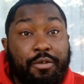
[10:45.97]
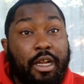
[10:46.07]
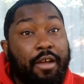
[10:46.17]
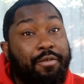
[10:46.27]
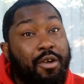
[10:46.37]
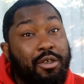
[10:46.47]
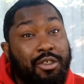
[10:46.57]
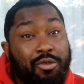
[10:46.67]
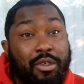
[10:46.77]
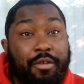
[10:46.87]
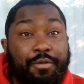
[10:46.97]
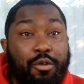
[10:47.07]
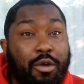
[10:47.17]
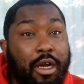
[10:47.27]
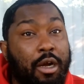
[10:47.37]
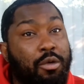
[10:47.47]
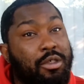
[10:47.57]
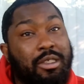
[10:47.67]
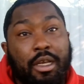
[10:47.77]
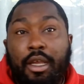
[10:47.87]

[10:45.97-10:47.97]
for that first 3 to 4 hours,